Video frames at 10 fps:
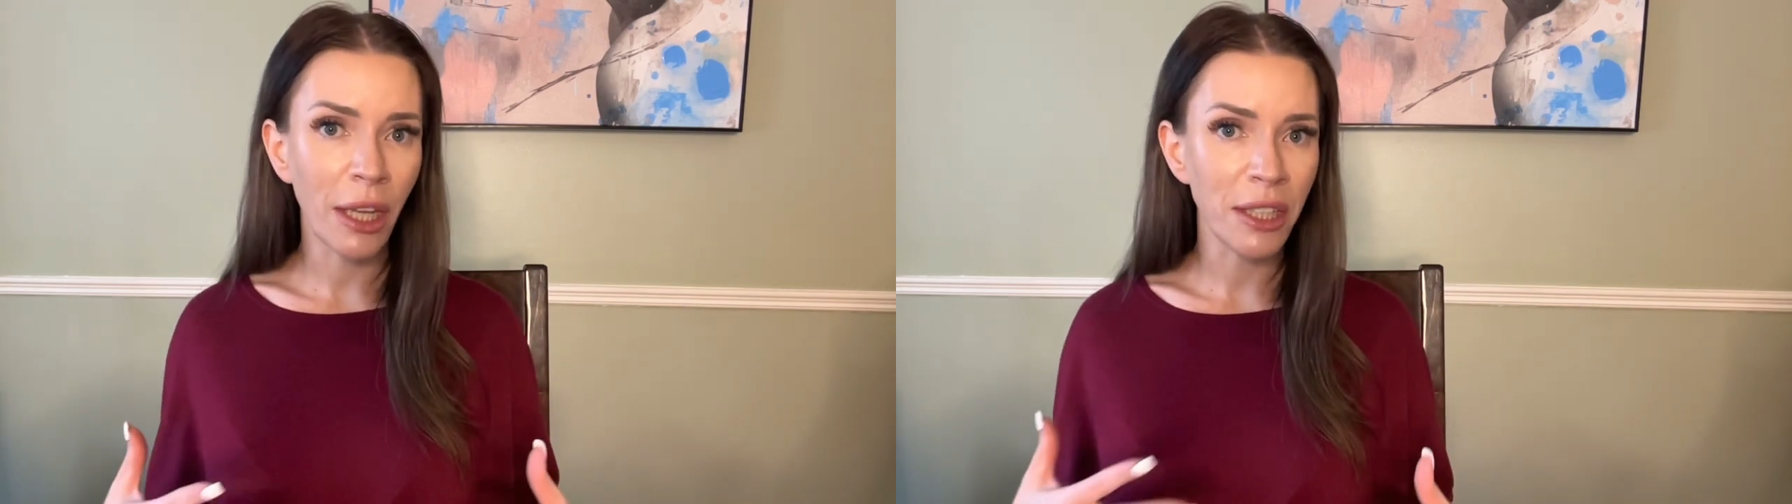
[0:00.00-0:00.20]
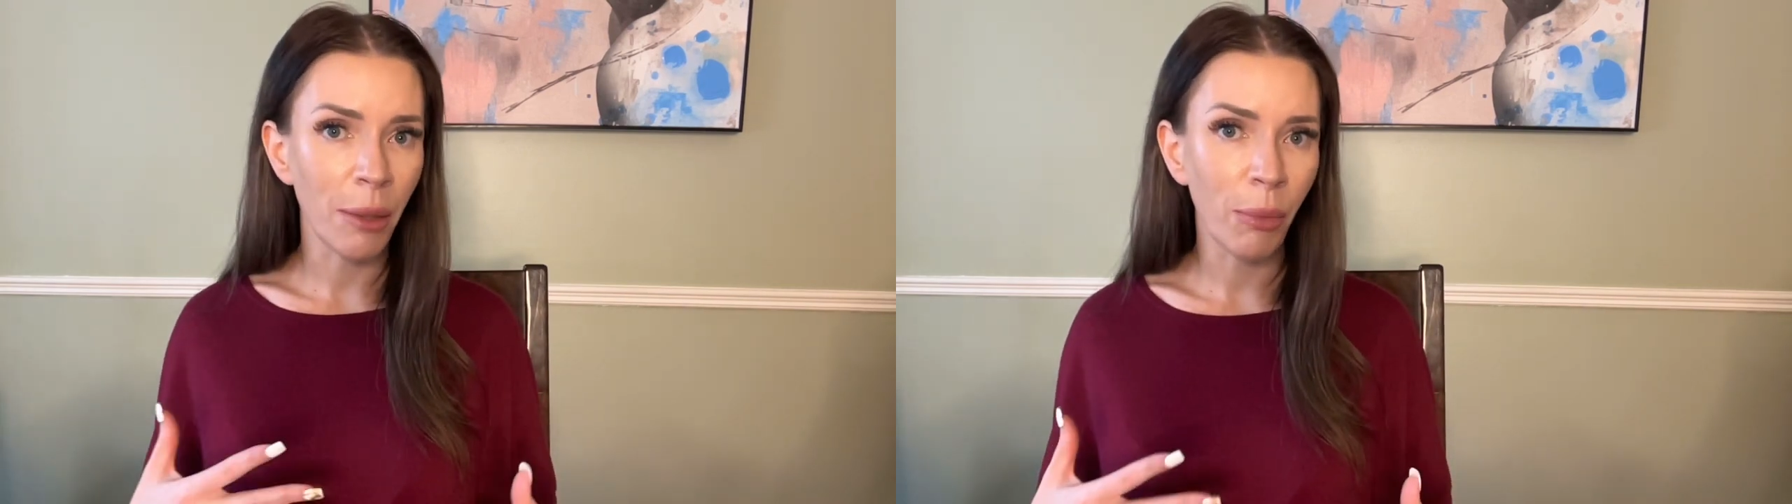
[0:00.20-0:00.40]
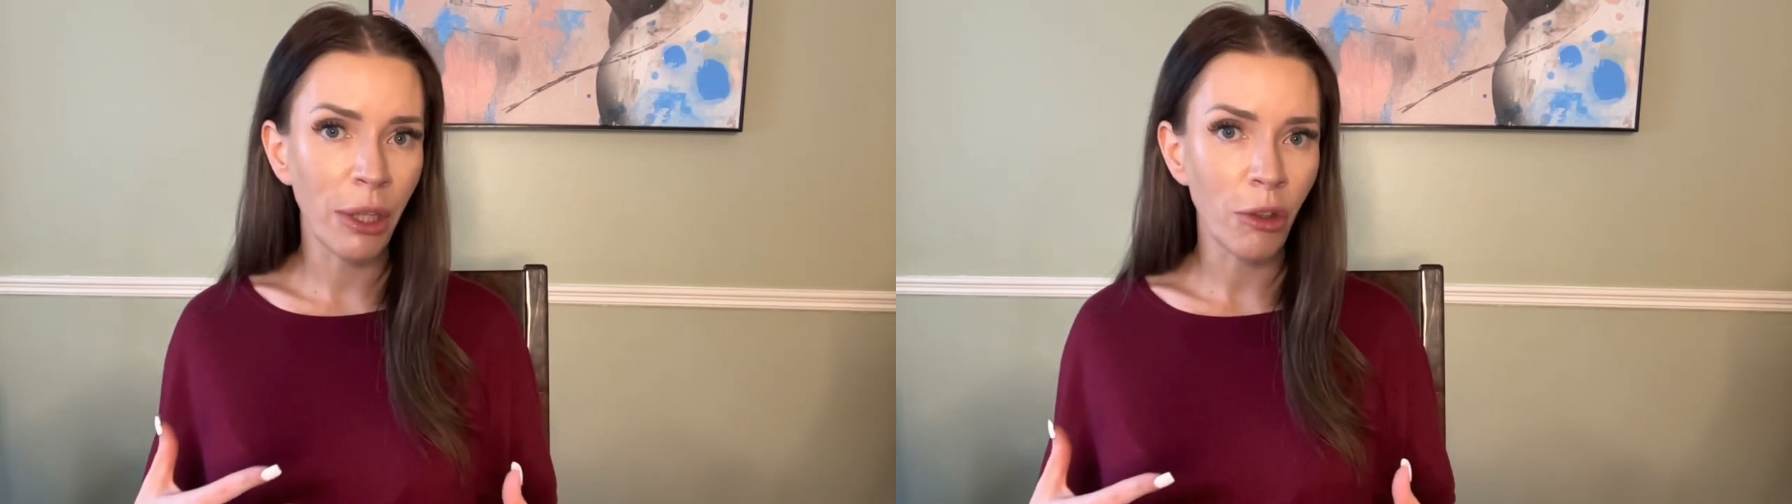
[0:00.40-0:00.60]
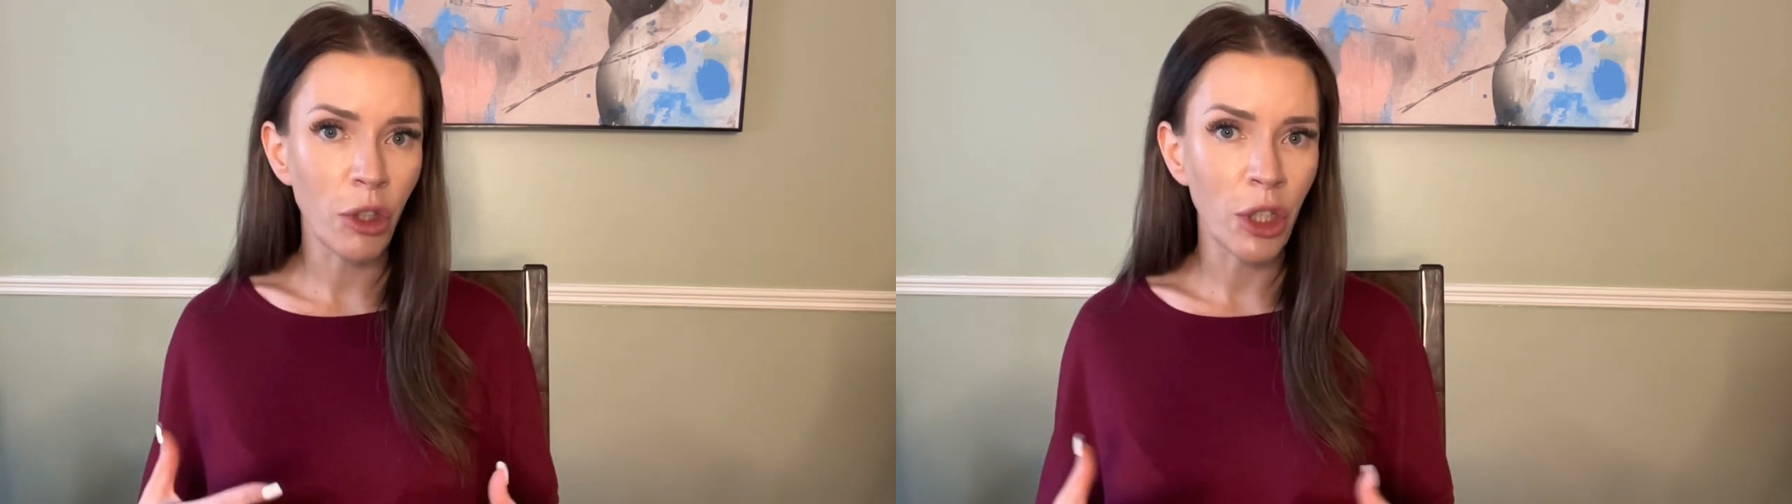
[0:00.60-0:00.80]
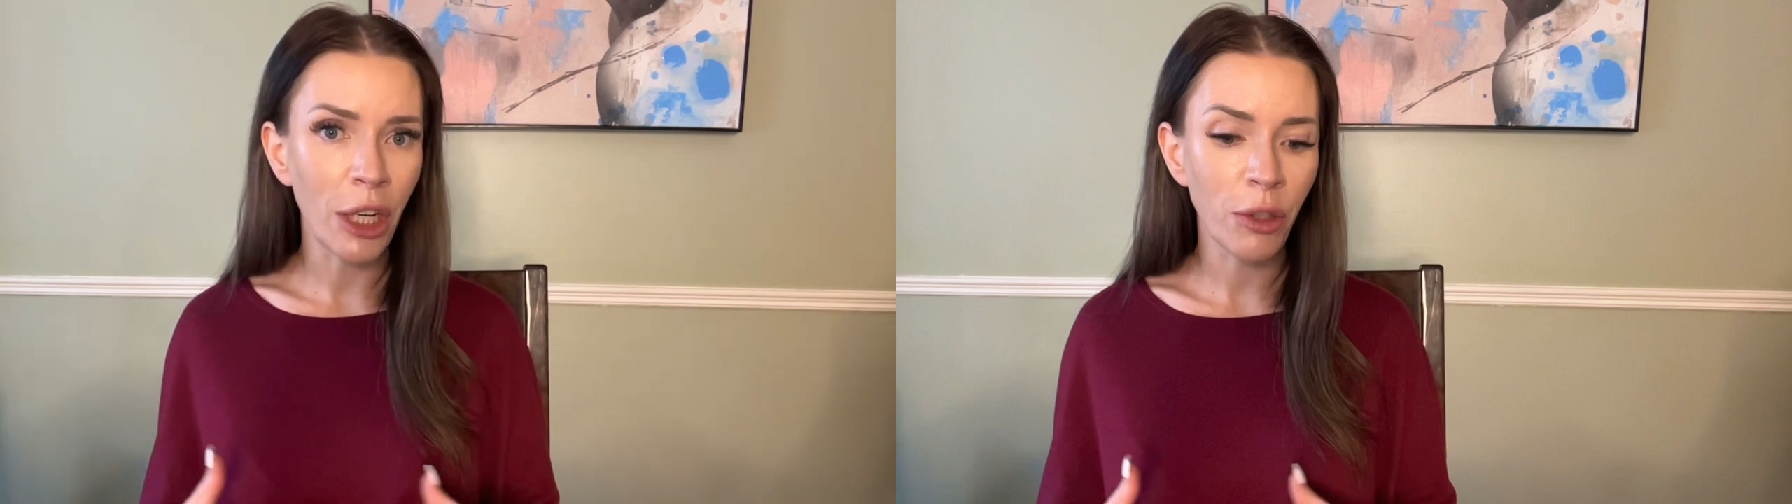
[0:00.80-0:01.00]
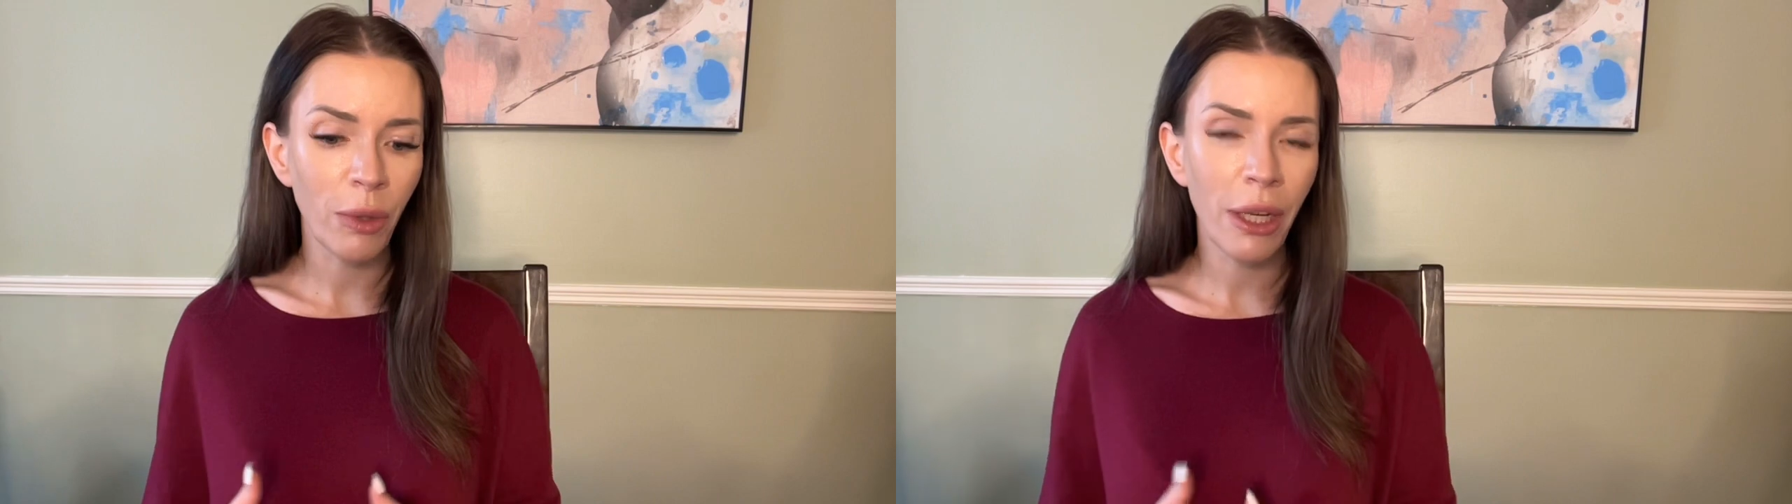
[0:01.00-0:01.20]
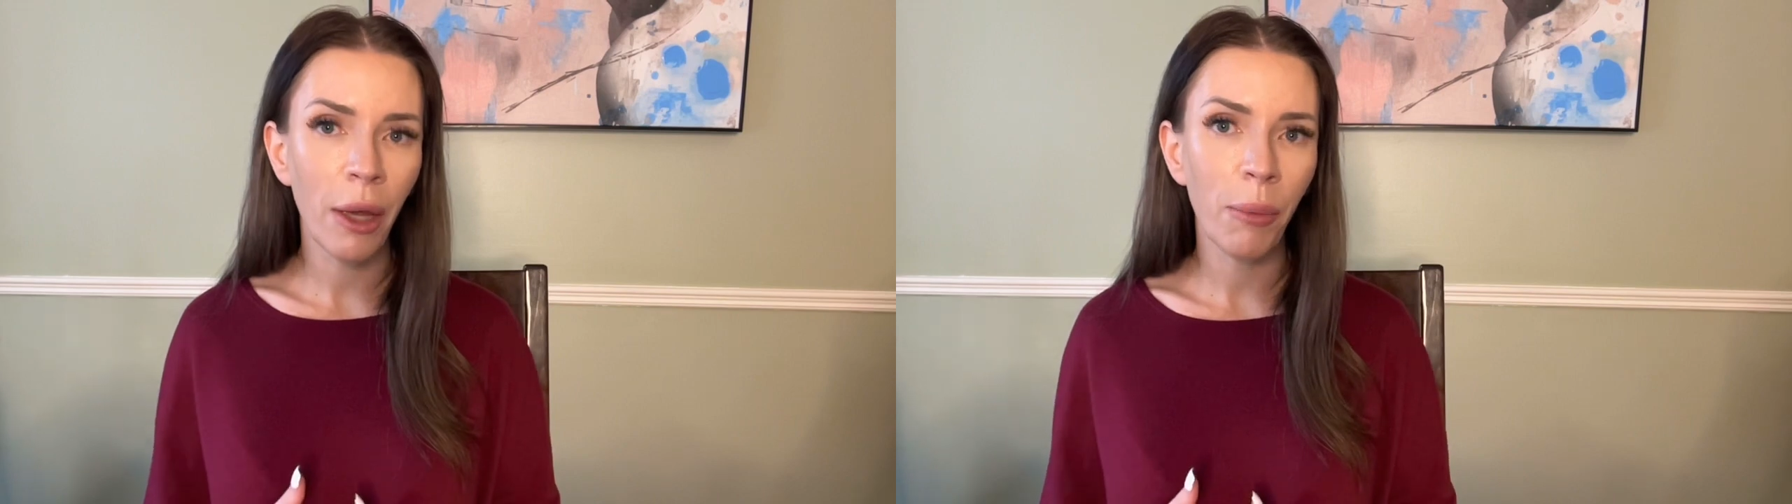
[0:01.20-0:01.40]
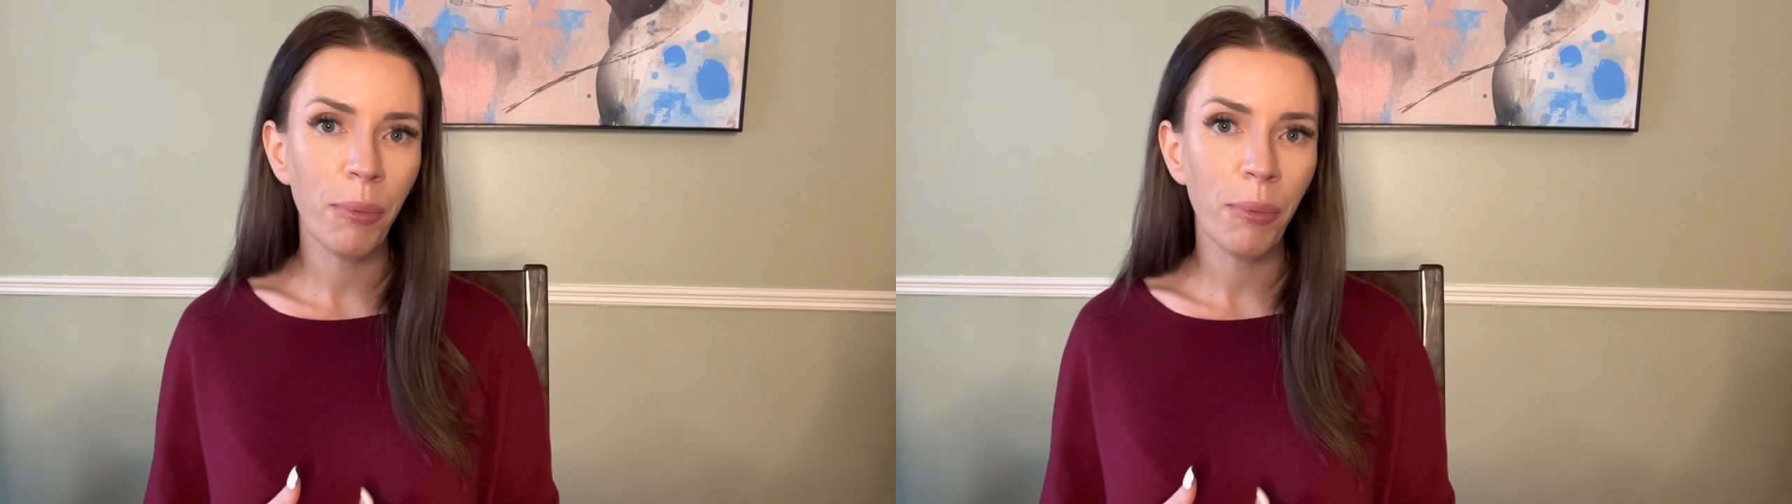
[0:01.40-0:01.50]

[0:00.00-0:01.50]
at some point in their trajectory,